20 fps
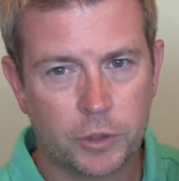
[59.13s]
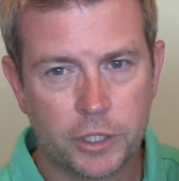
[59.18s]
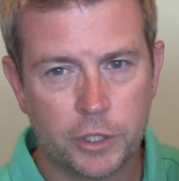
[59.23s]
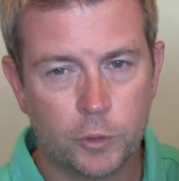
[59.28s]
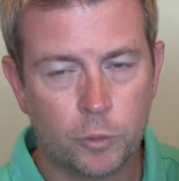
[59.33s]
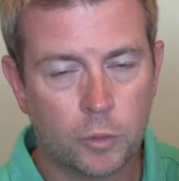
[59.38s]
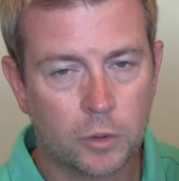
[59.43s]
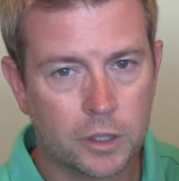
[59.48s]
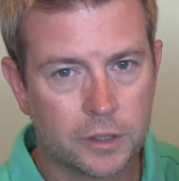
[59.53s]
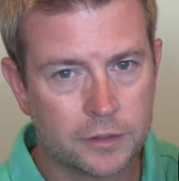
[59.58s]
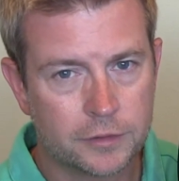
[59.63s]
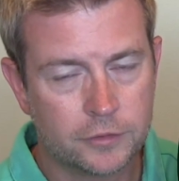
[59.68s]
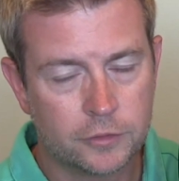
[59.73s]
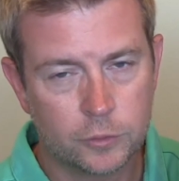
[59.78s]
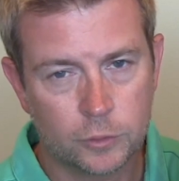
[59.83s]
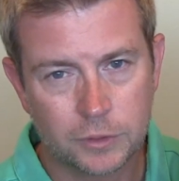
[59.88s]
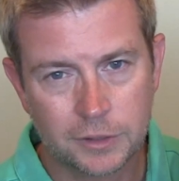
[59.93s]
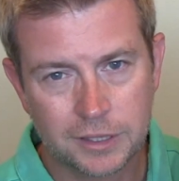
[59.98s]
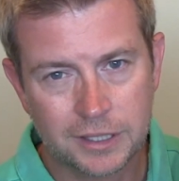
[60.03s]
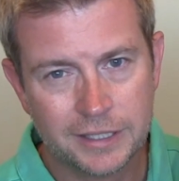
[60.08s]
where you want
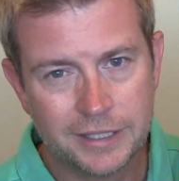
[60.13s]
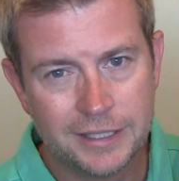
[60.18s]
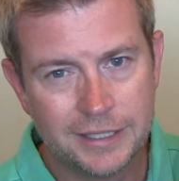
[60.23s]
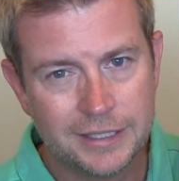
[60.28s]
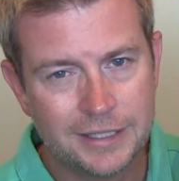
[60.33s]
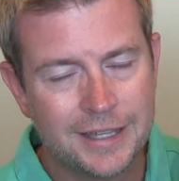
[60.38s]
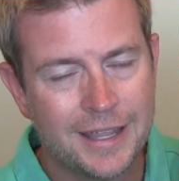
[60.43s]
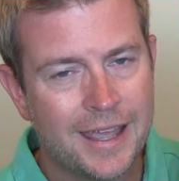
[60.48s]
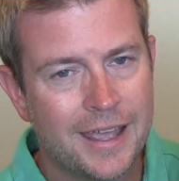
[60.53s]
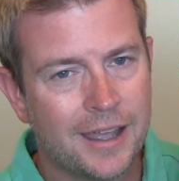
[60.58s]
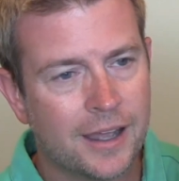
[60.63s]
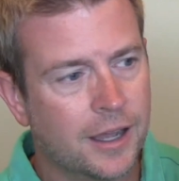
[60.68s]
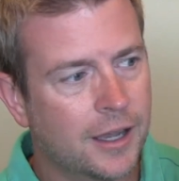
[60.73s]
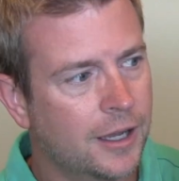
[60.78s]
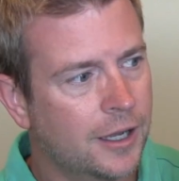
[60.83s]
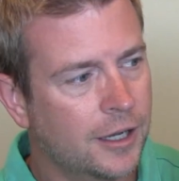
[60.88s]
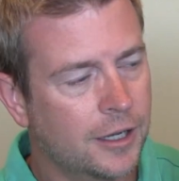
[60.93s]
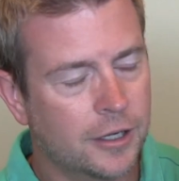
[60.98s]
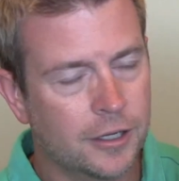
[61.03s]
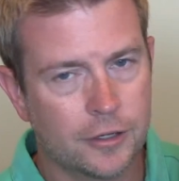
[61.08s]
to clean
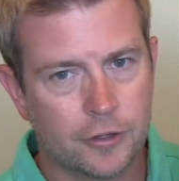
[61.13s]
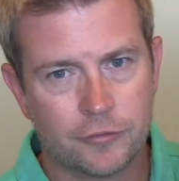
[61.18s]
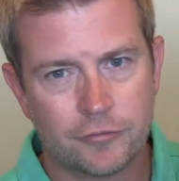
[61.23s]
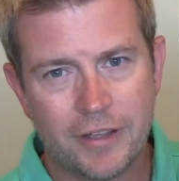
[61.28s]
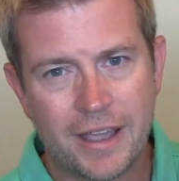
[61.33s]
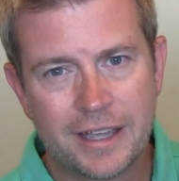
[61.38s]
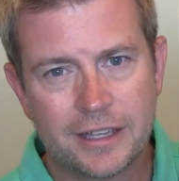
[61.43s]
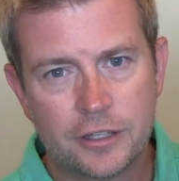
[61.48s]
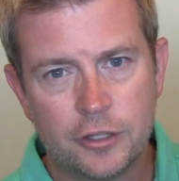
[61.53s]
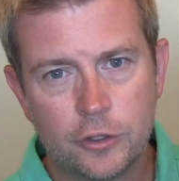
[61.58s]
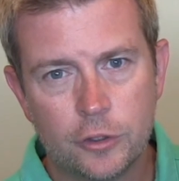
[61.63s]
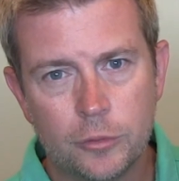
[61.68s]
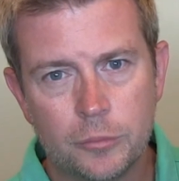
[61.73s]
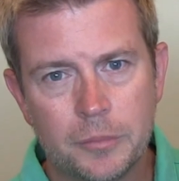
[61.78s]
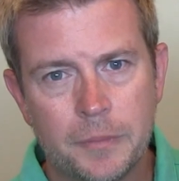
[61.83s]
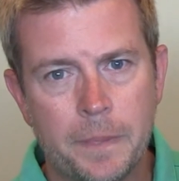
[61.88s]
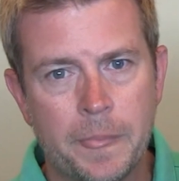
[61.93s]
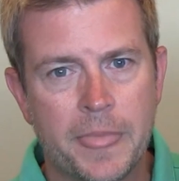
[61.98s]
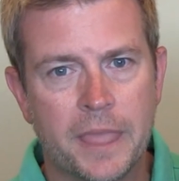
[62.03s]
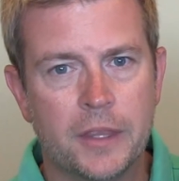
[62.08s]
uh, or
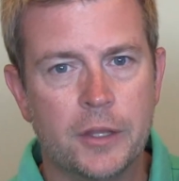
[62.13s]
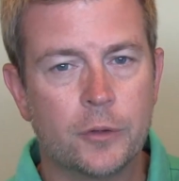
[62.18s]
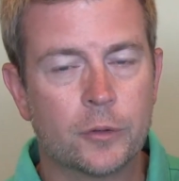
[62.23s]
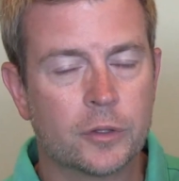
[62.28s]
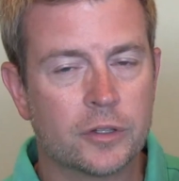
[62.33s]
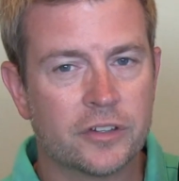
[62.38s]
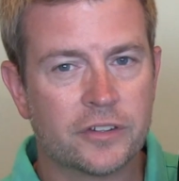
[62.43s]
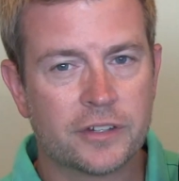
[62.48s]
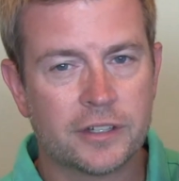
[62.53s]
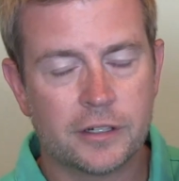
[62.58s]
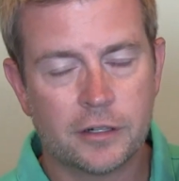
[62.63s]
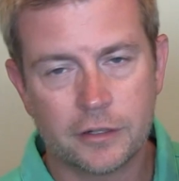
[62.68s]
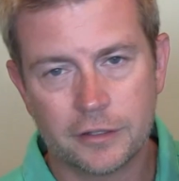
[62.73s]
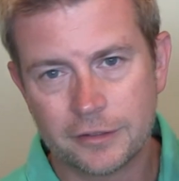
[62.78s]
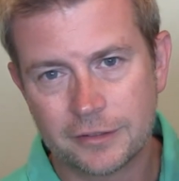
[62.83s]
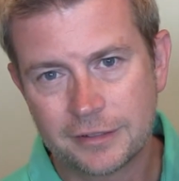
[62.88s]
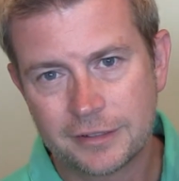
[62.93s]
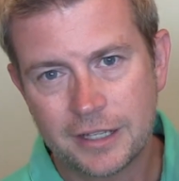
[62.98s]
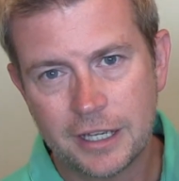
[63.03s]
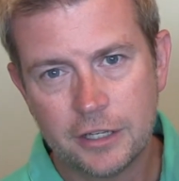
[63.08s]
vacuum. You can set it
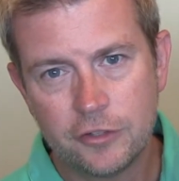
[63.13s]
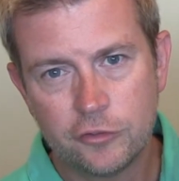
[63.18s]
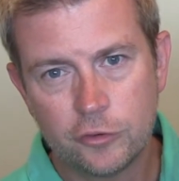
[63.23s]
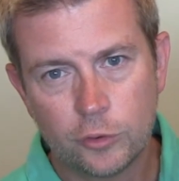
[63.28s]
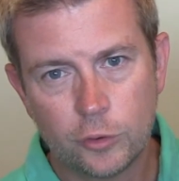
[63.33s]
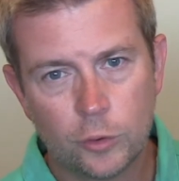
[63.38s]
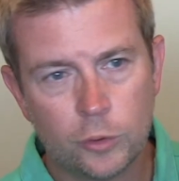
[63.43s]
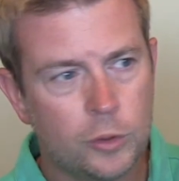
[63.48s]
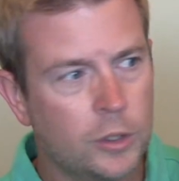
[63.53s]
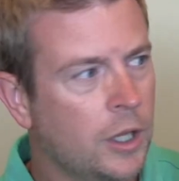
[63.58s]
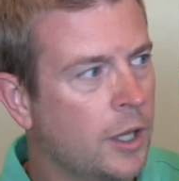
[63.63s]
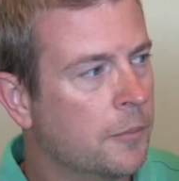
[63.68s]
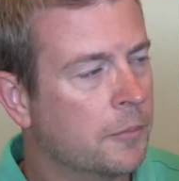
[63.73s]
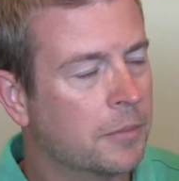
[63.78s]
on a schedule